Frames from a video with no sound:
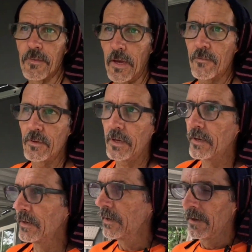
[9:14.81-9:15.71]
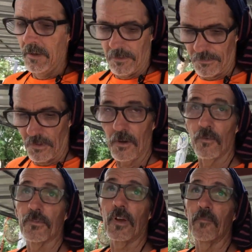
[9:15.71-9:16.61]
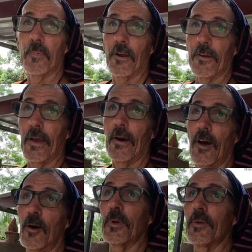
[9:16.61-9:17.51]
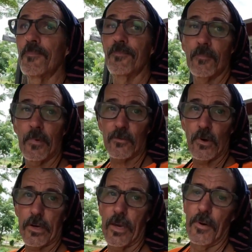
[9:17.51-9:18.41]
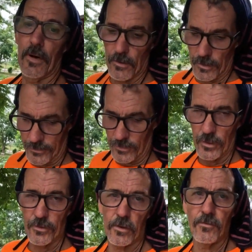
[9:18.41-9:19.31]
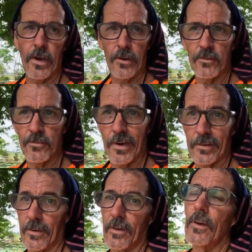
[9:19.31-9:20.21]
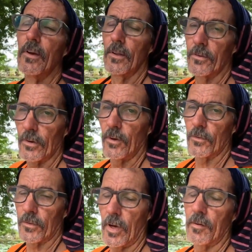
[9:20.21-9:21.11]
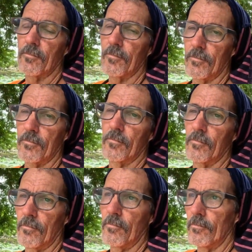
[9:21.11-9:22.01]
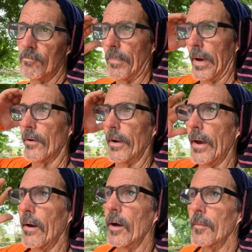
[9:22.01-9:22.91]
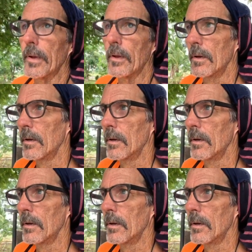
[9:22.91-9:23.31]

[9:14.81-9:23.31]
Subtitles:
Thankfully, the sun was not bearing down on me. That's why I came out early too. I took advantage of the fact that the sun was not bearing down on me.